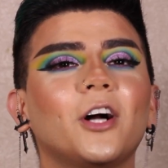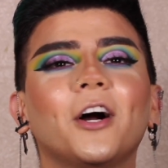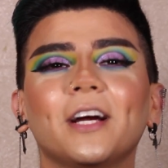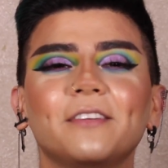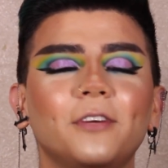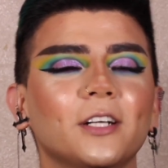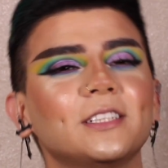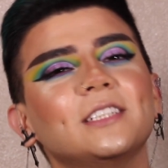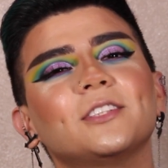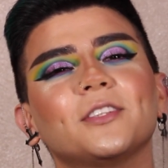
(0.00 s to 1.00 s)
Alright
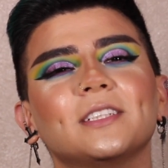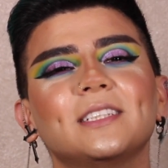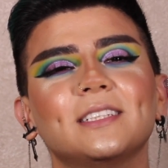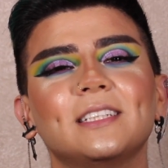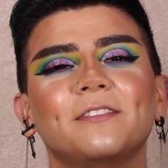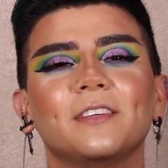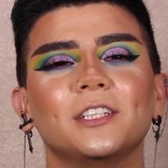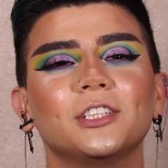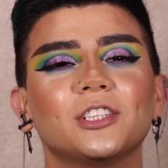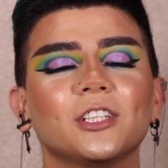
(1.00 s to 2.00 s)
Foxy, so this is the
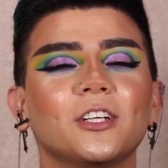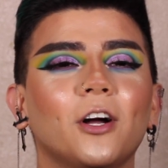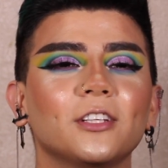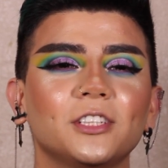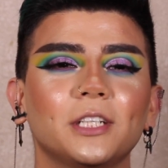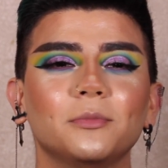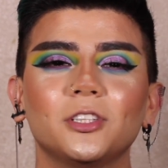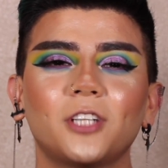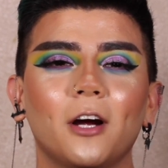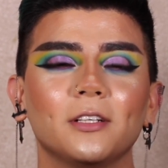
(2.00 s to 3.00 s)
finished look on the
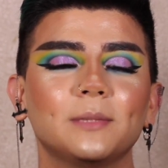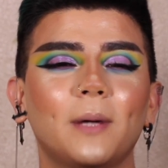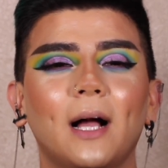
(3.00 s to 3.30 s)
James Charles